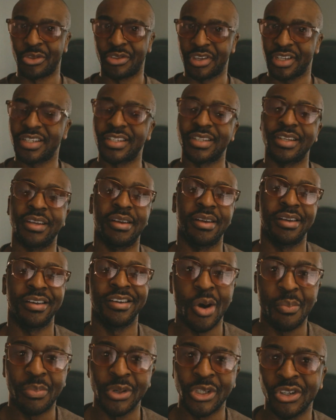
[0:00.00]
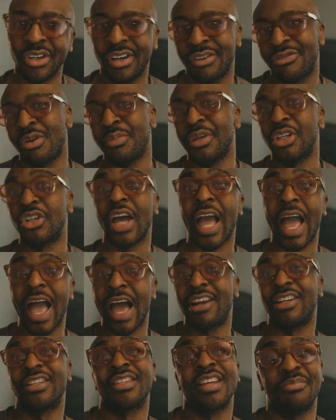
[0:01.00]
this is an opportunity for me to
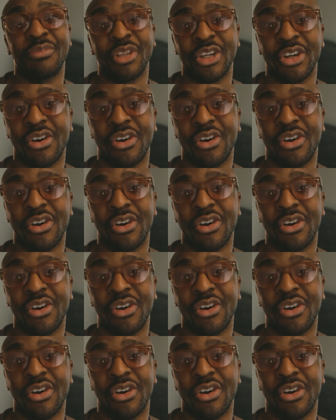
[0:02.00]
add something